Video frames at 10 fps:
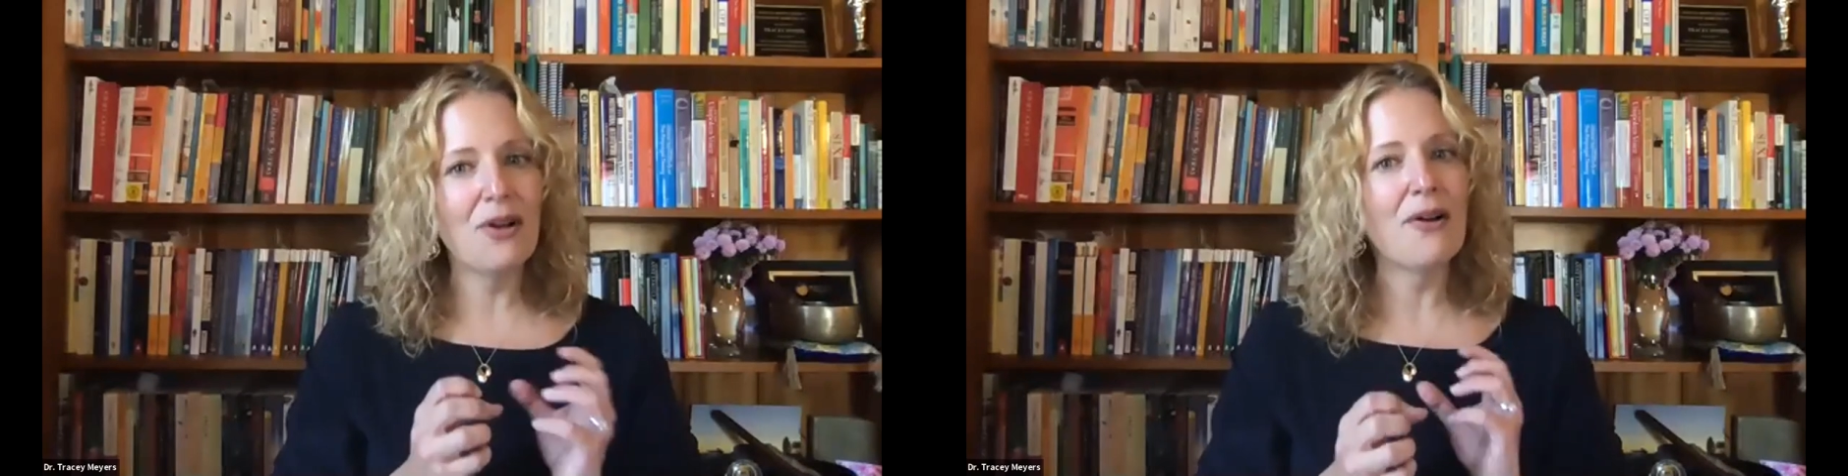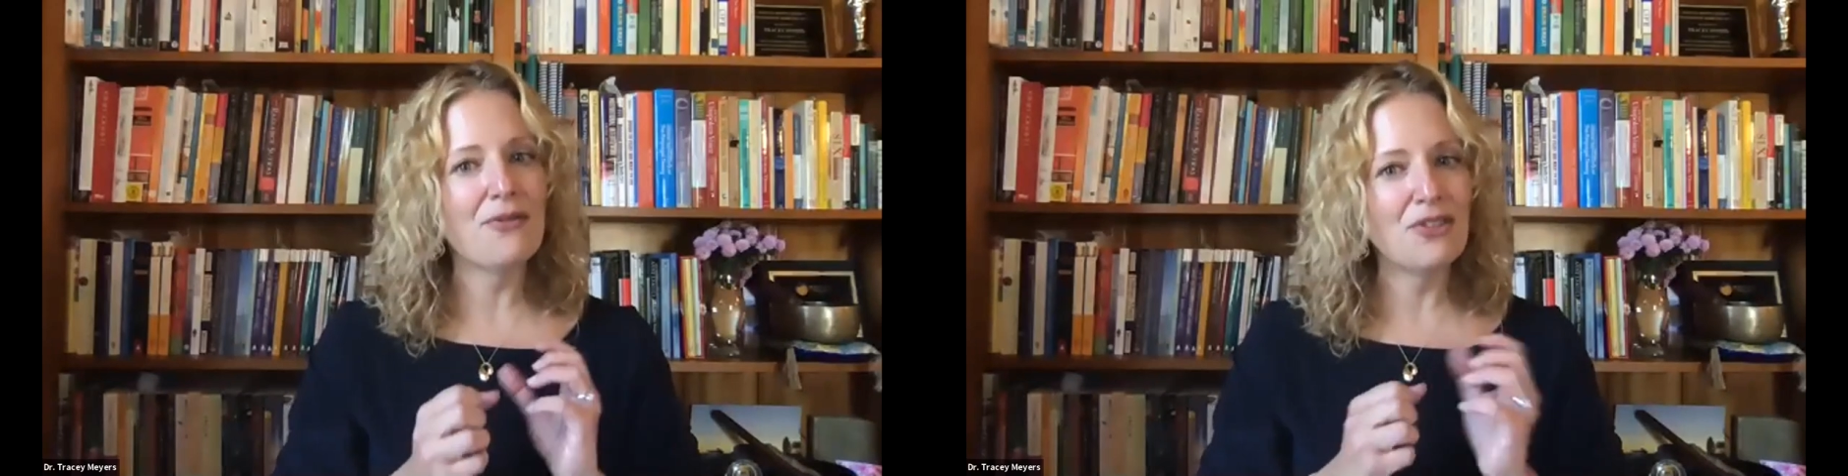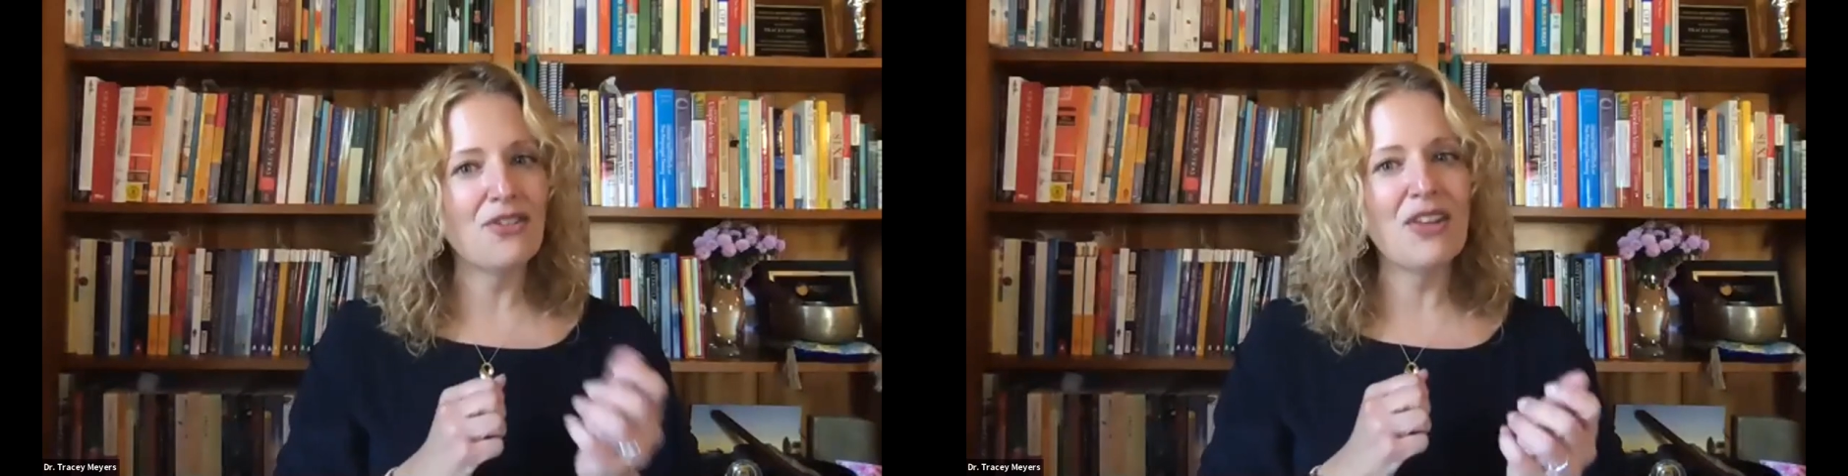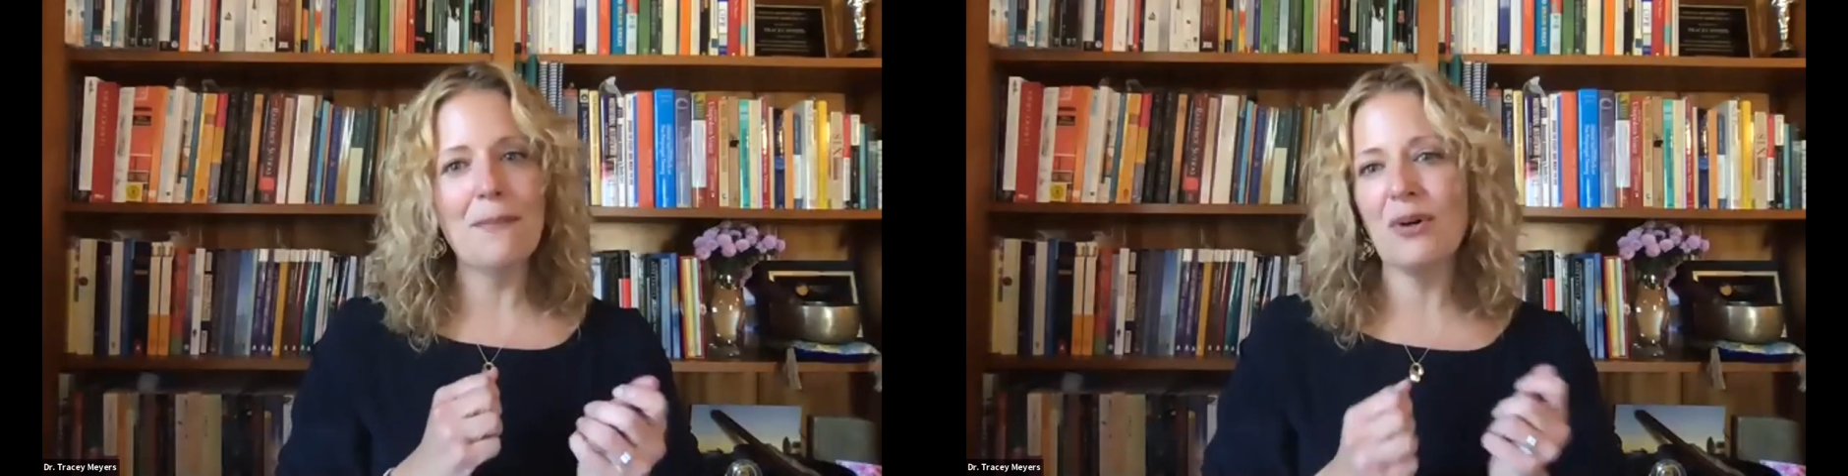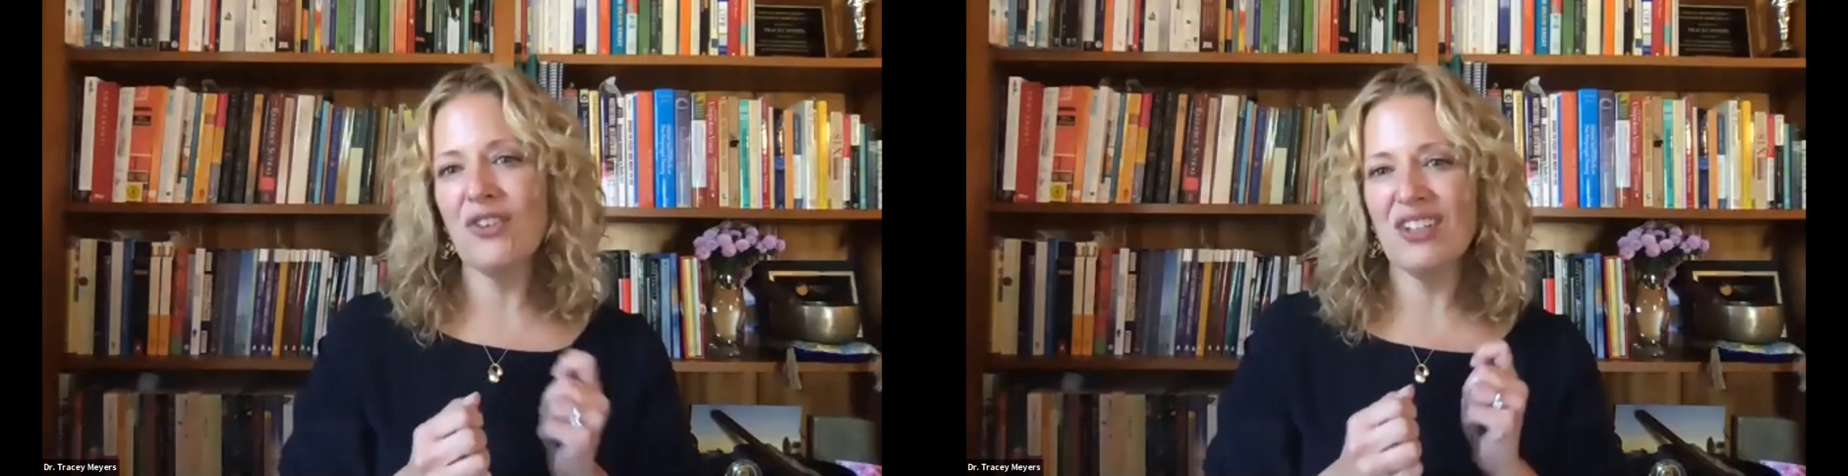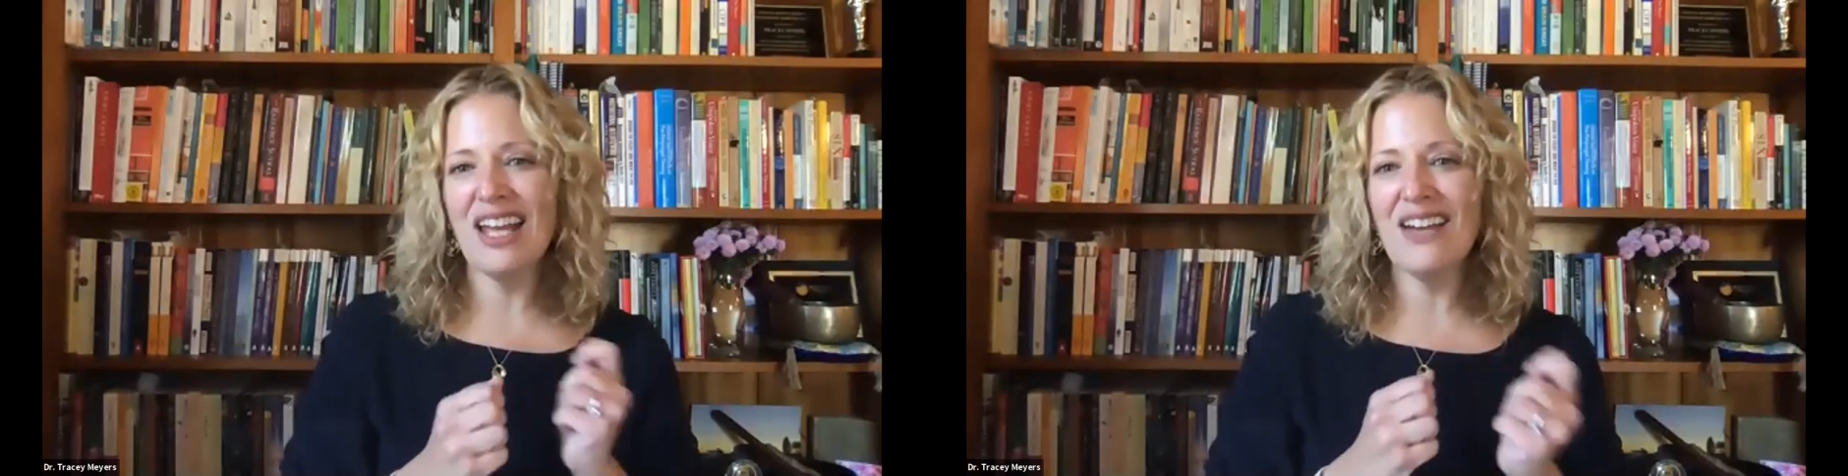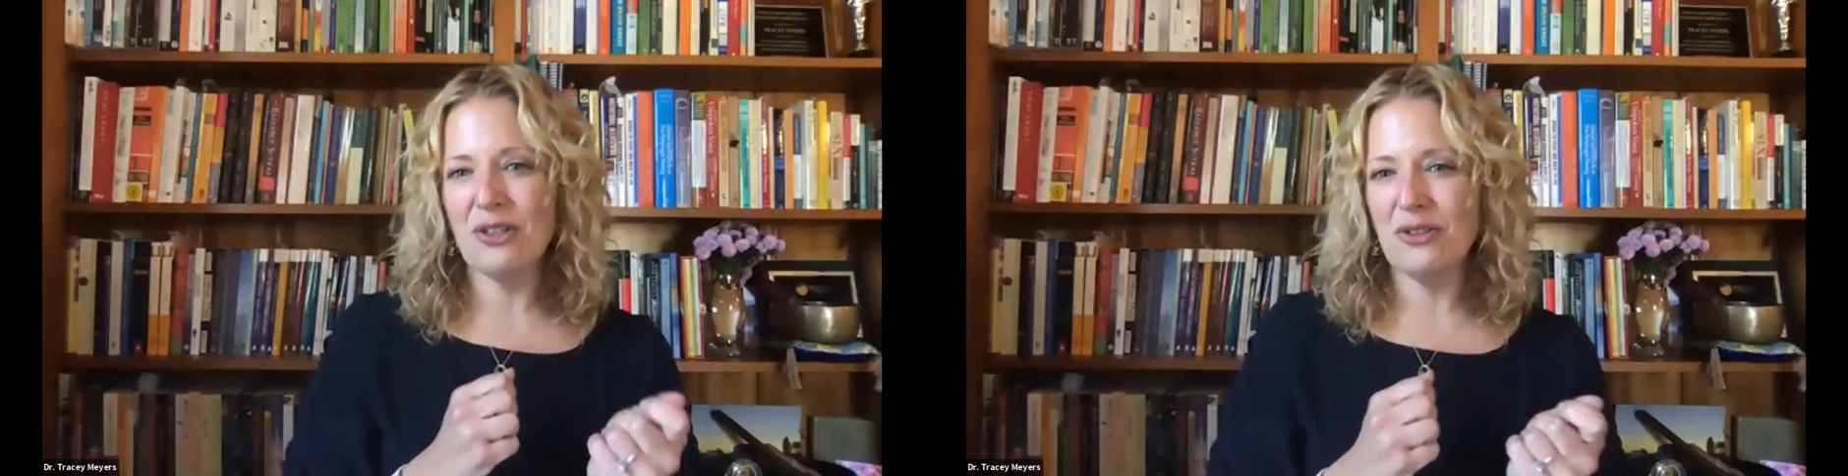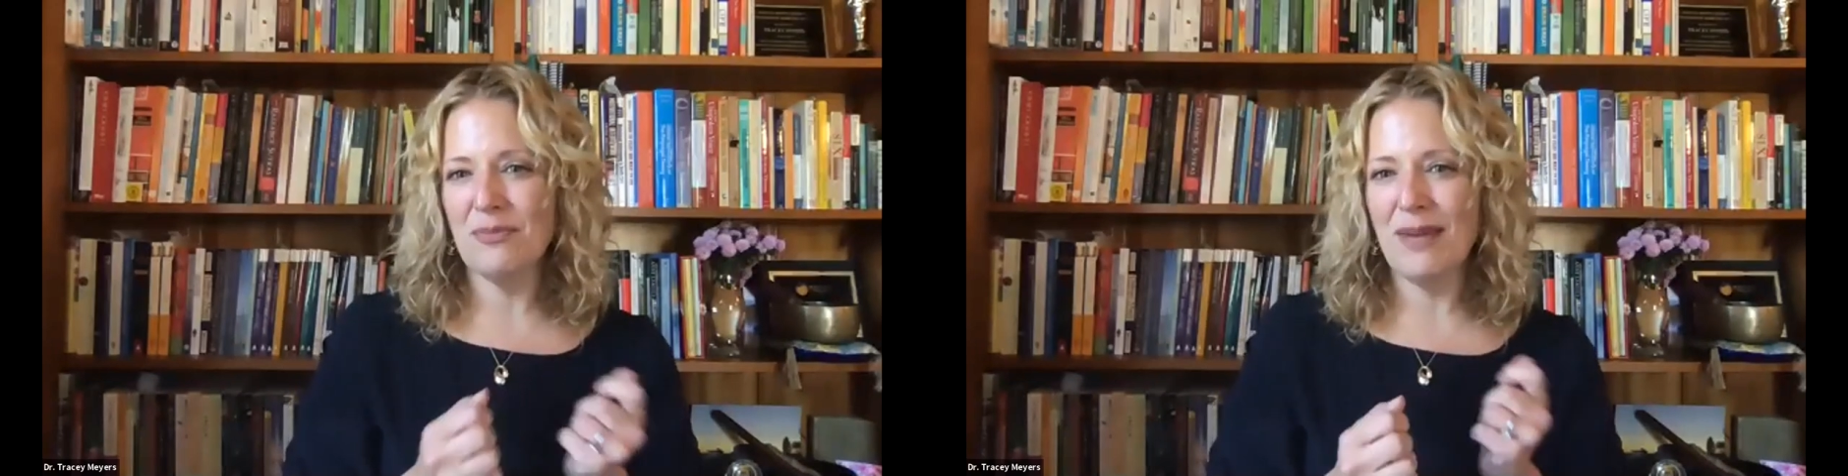of does that person have a
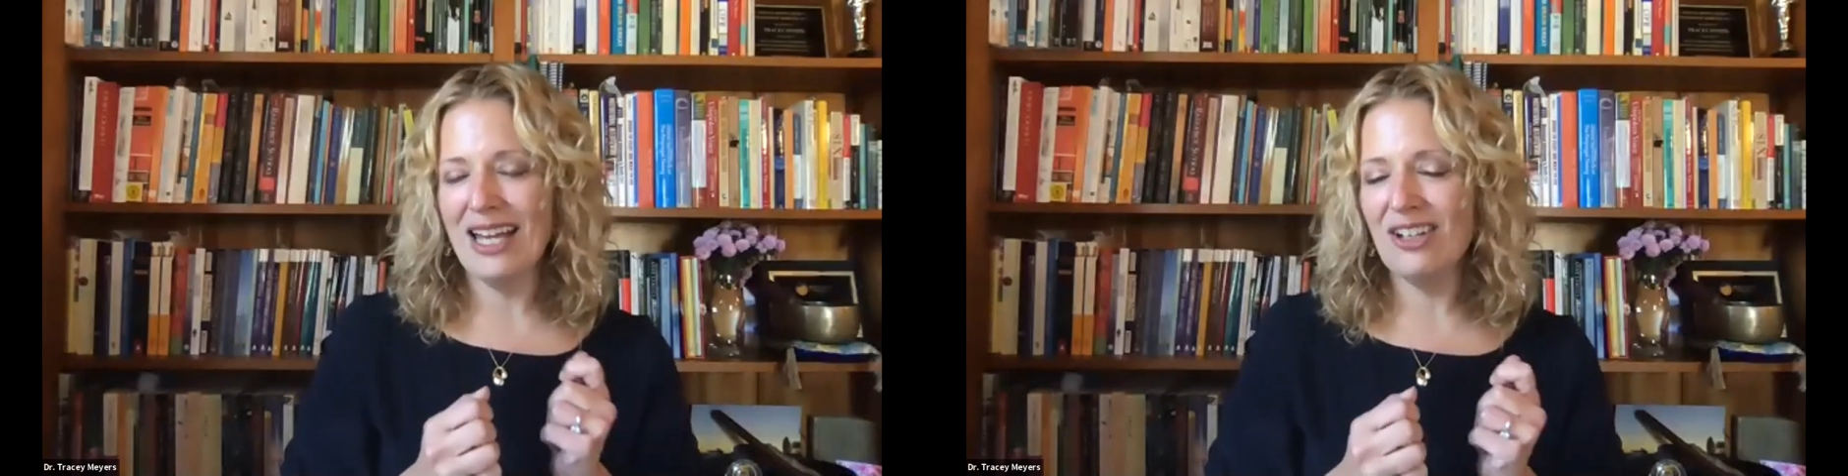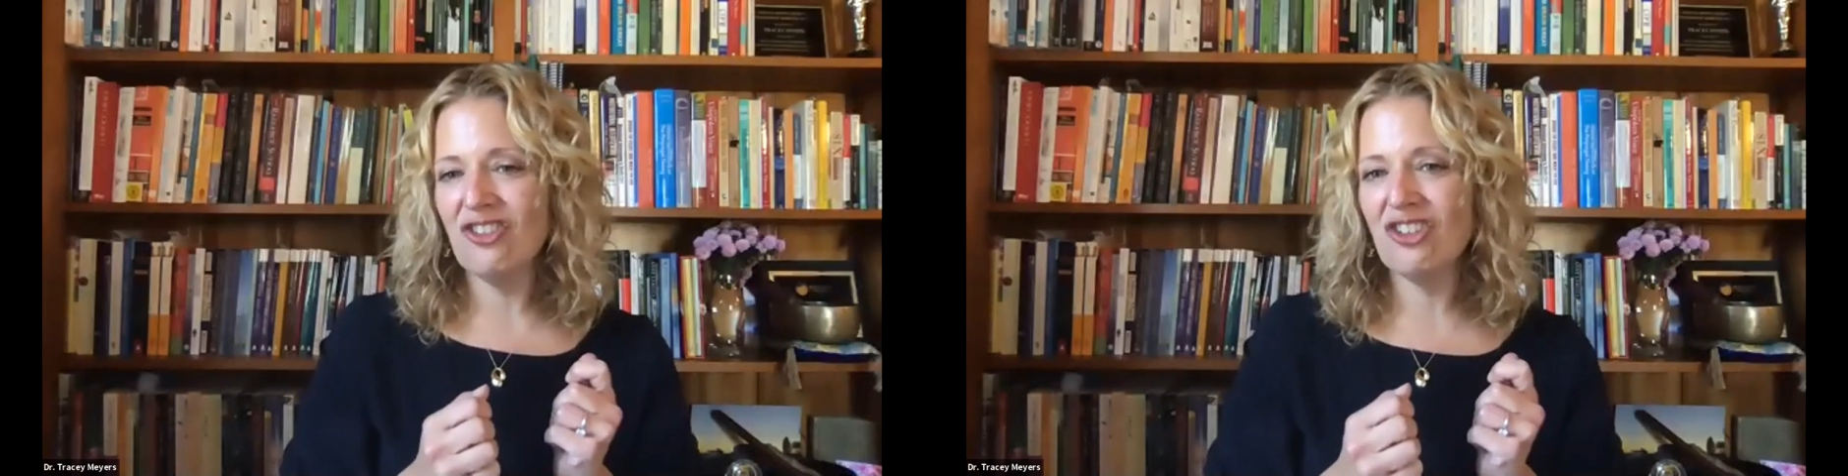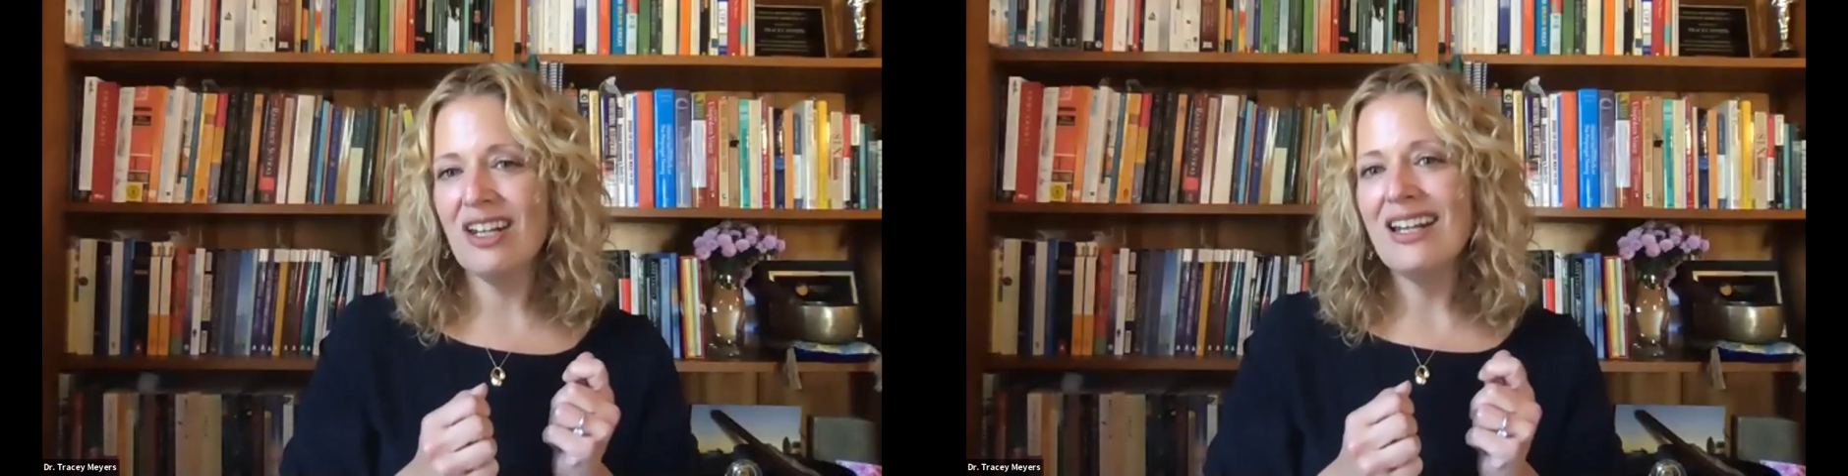good match?